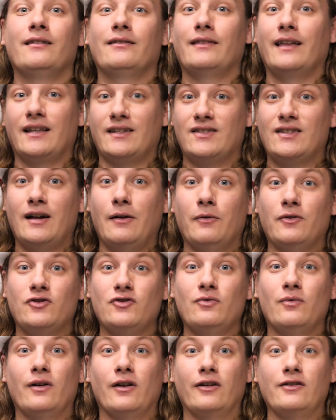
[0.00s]
That's not what
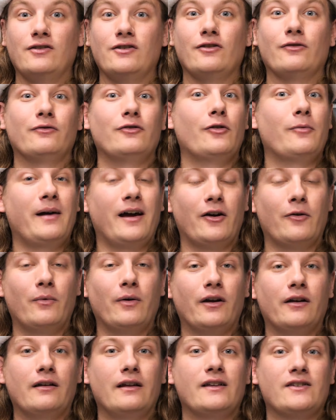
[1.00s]
you want to do, no matter
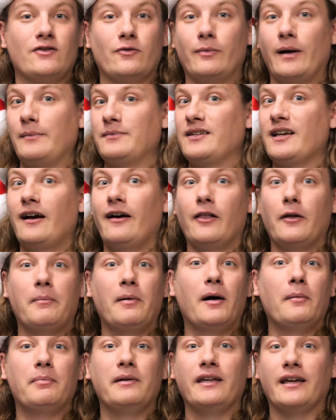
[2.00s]
what it is. A reptile, a
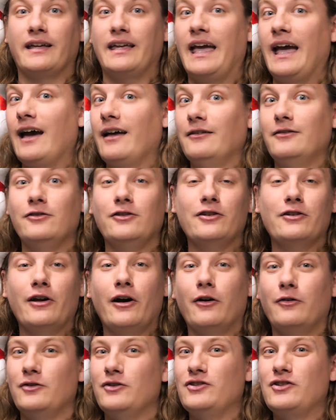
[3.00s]
puppy, a cat, you
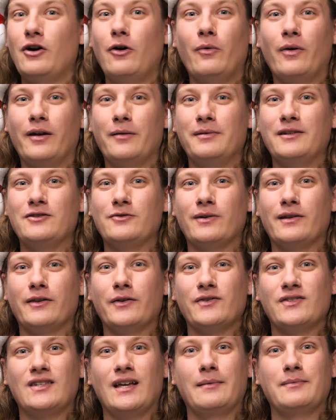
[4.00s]
know, you don't want to be doing
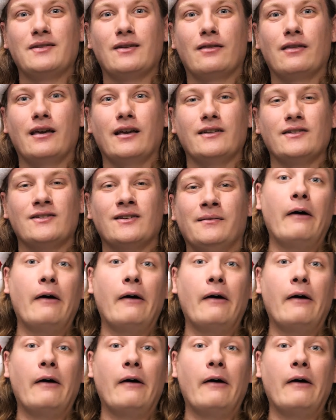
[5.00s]
those types of things.